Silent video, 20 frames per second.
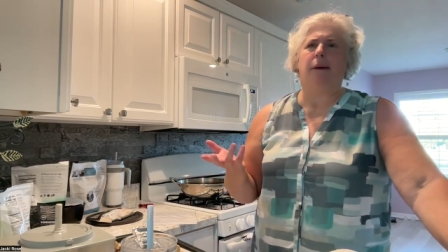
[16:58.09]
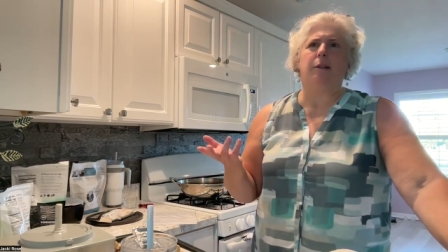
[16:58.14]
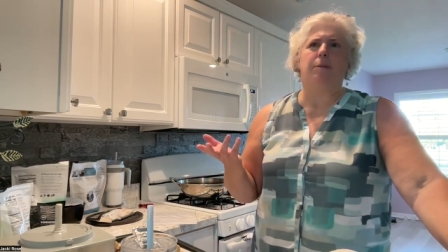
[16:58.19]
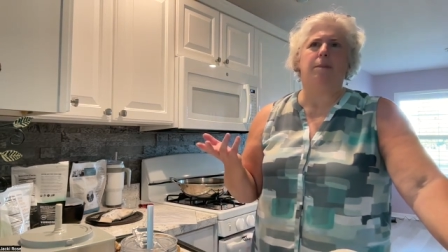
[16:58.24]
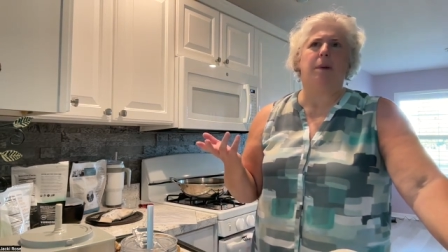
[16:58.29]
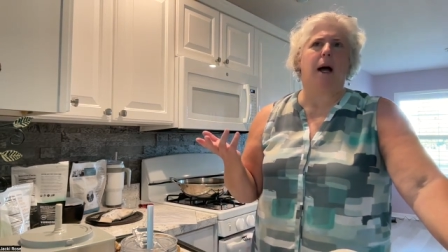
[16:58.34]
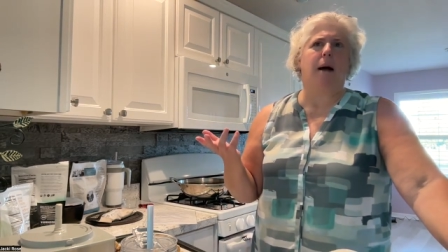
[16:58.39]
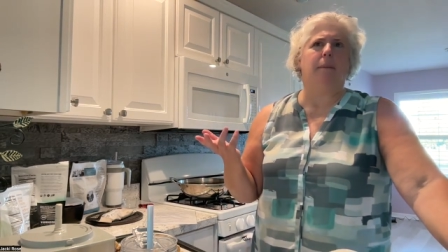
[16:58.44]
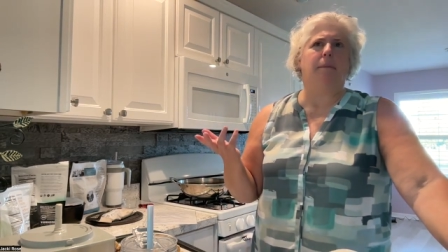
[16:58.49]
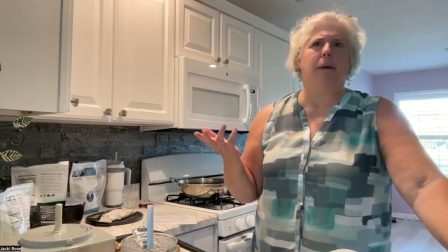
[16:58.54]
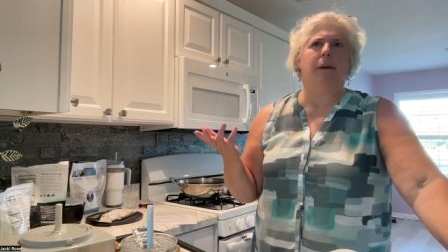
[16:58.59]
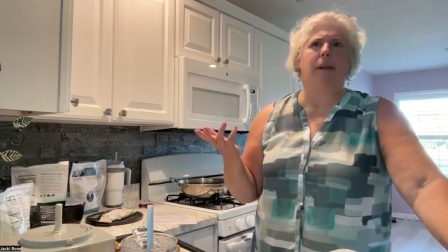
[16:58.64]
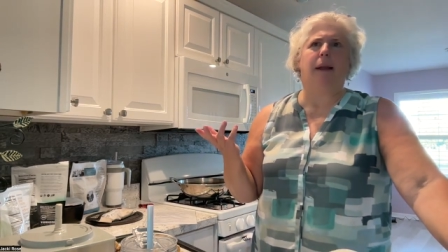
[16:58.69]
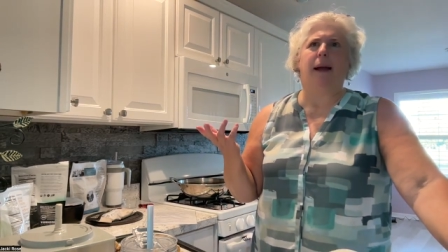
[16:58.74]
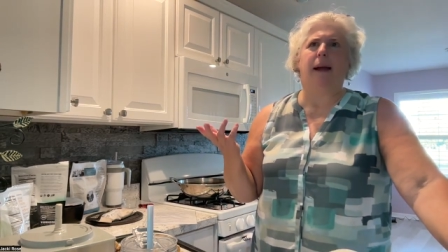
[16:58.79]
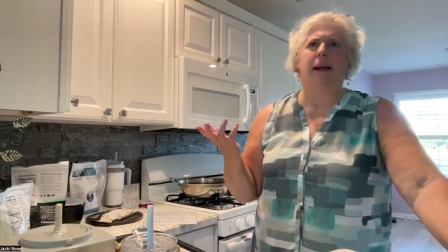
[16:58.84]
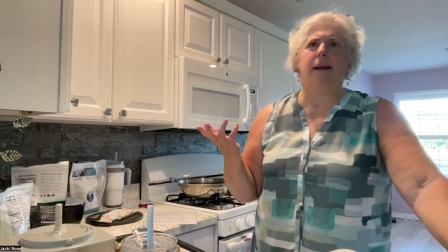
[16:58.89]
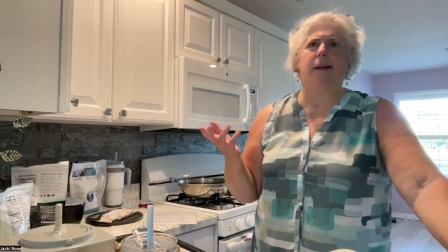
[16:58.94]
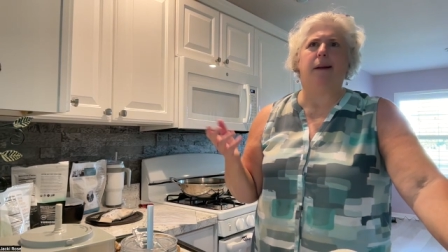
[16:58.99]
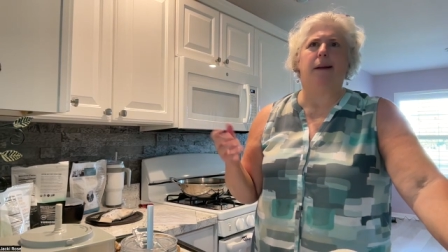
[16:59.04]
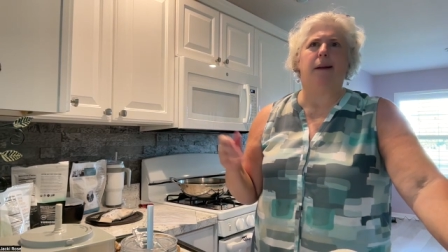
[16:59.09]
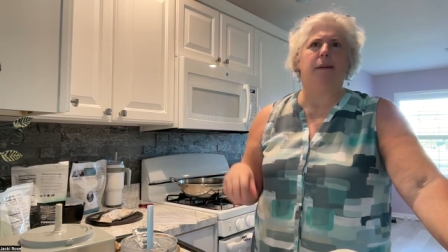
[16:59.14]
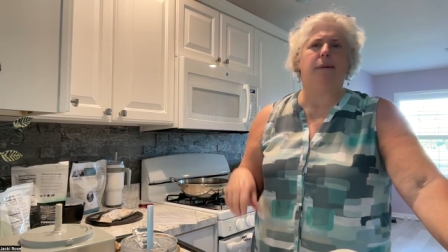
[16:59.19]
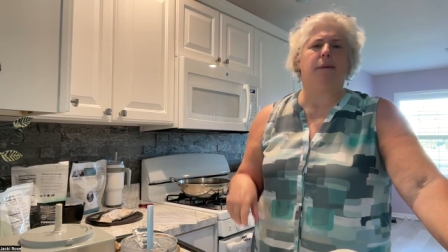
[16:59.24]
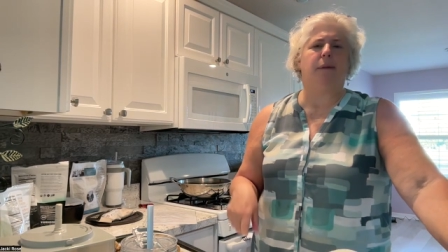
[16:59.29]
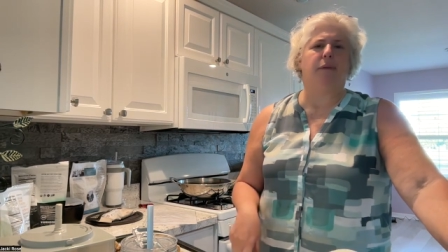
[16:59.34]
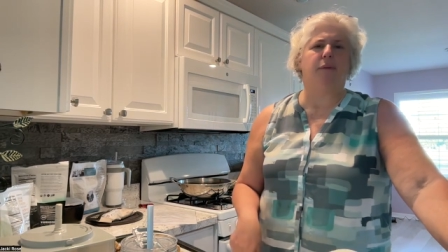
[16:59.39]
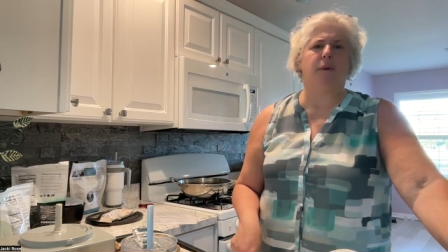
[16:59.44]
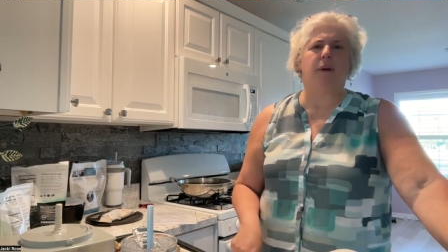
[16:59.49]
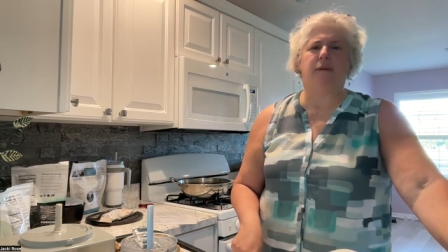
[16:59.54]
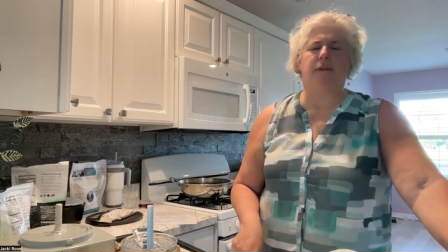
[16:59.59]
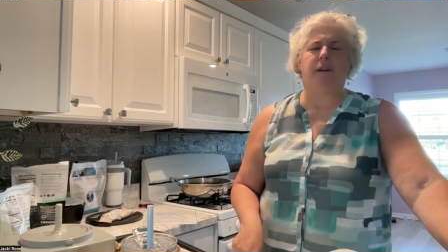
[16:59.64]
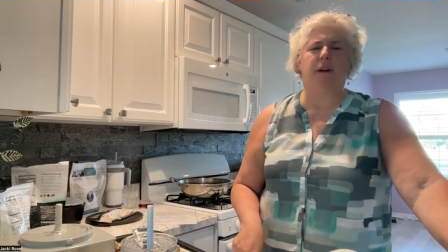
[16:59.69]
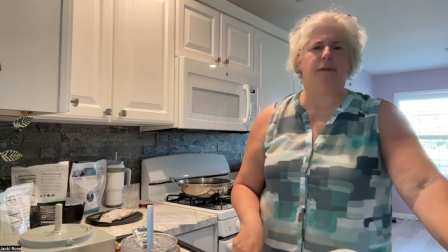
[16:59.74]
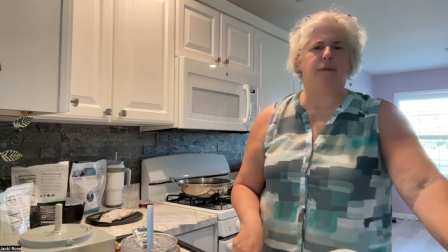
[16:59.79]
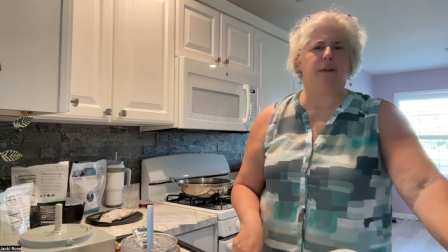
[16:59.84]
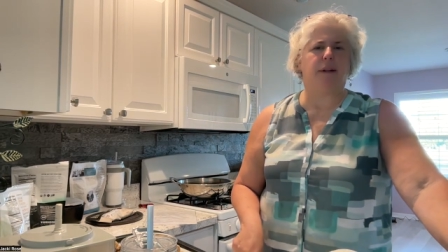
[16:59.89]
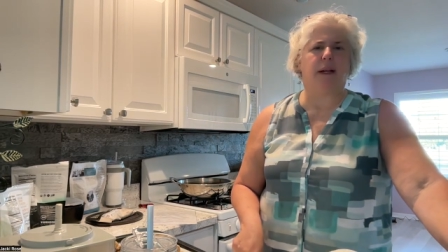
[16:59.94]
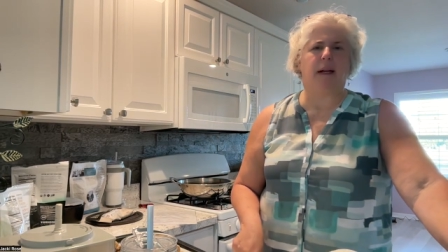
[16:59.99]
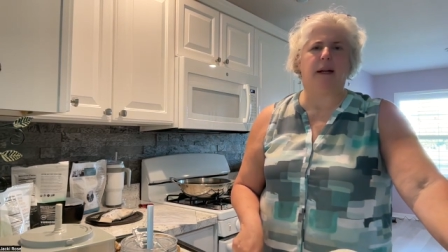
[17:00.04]
It's probably like
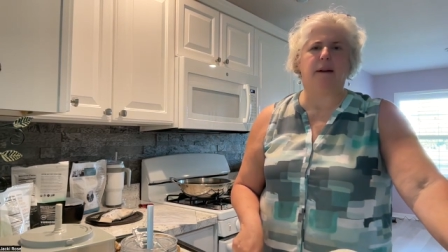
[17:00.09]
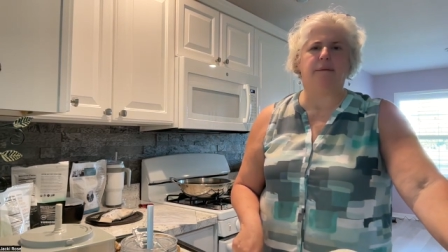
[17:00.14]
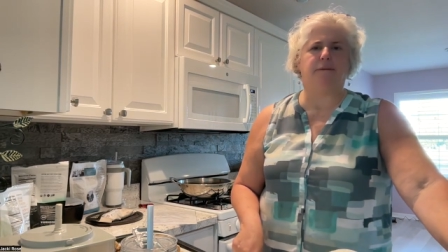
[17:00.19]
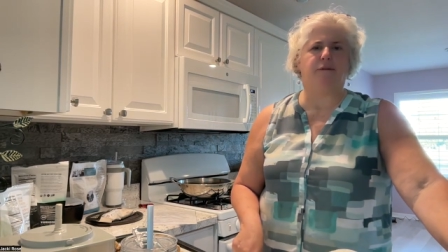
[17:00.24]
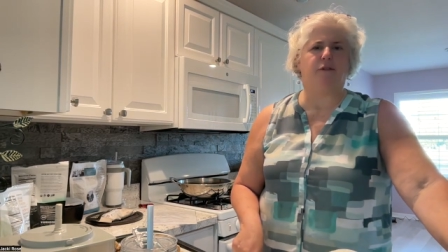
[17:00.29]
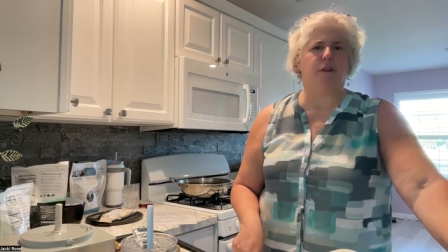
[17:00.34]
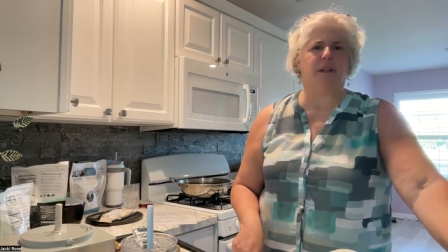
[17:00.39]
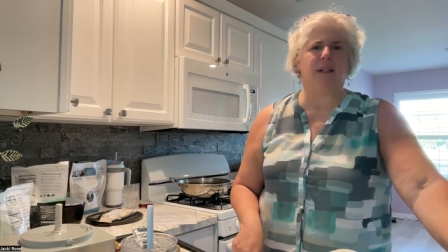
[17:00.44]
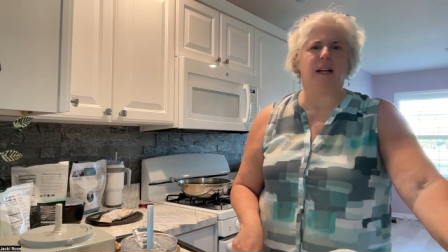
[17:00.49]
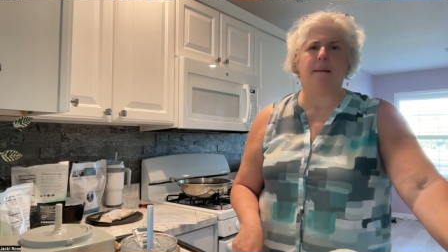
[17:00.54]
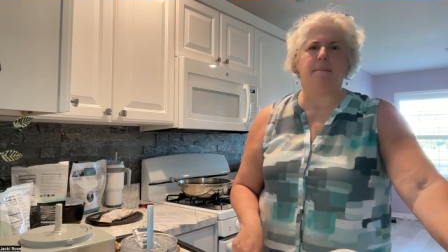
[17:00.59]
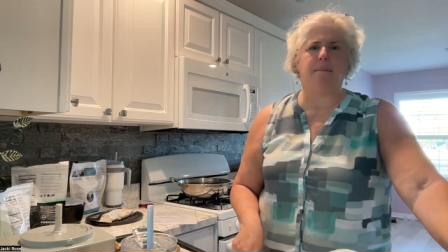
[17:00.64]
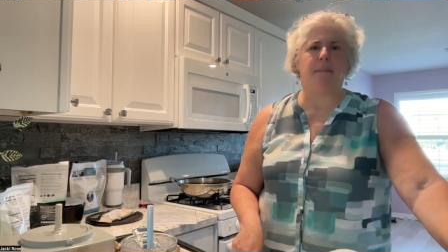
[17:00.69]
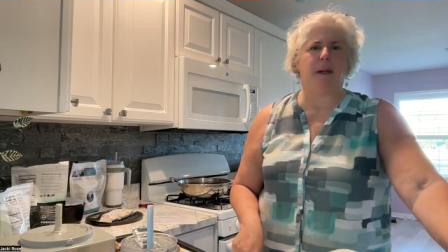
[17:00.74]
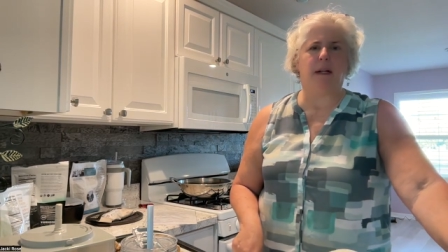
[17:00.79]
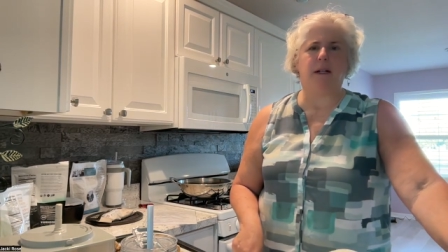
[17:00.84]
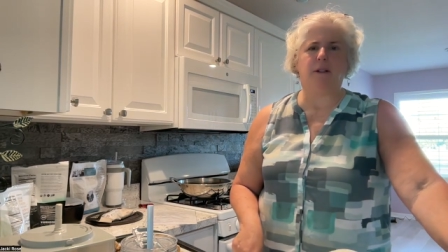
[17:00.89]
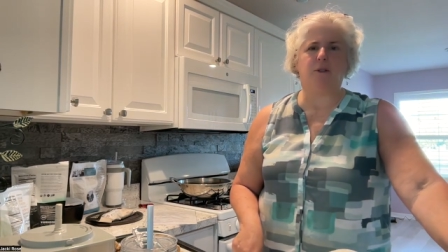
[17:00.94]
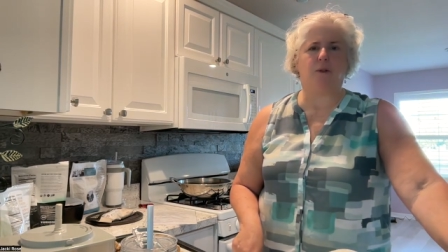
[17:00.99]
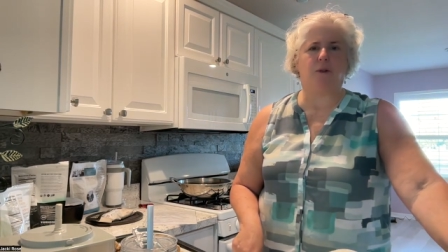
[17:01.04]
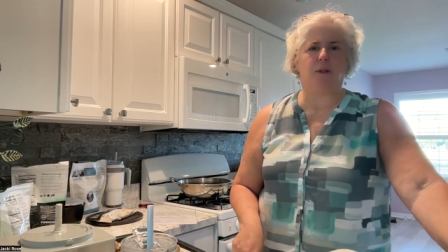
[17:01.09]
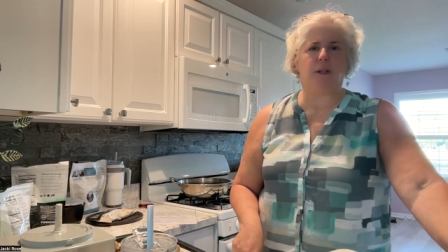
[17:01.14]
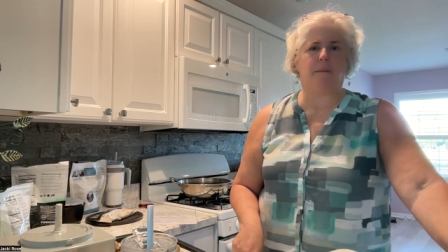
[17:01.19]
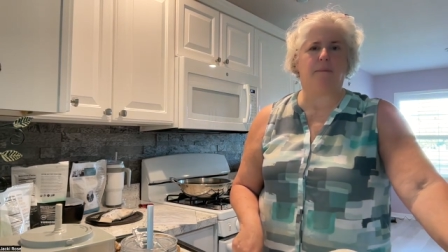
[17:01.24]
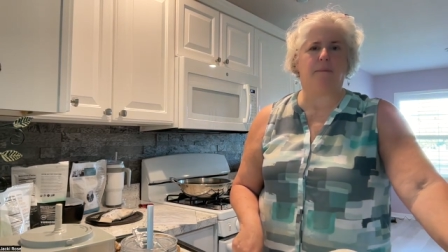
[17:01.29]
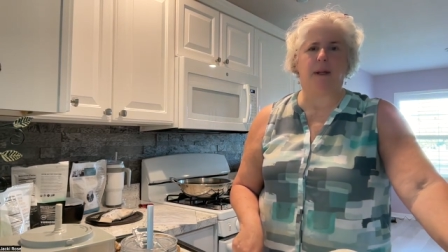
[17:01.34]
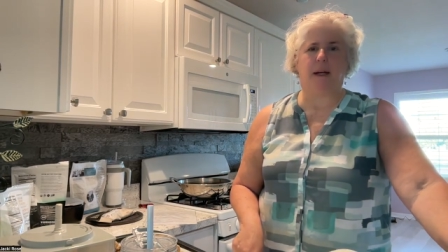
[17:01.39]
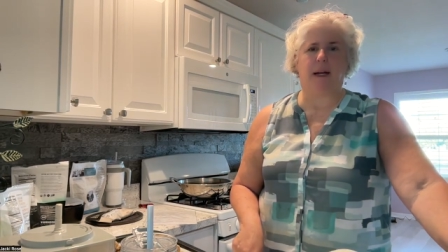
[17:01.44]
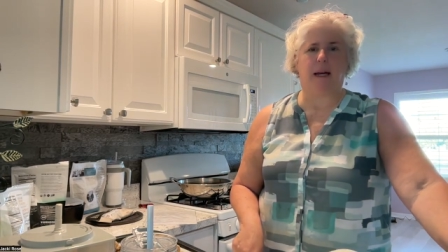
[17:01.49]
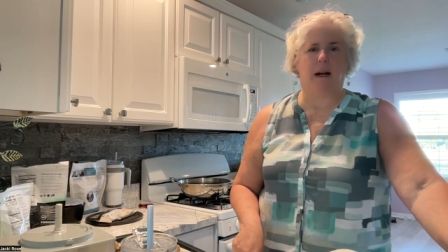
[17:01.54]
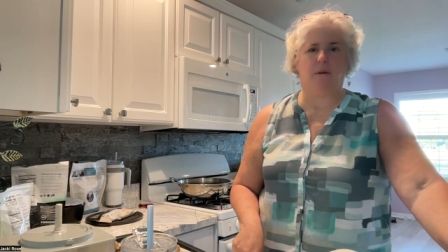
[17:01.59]
350 for 10 minutes or something.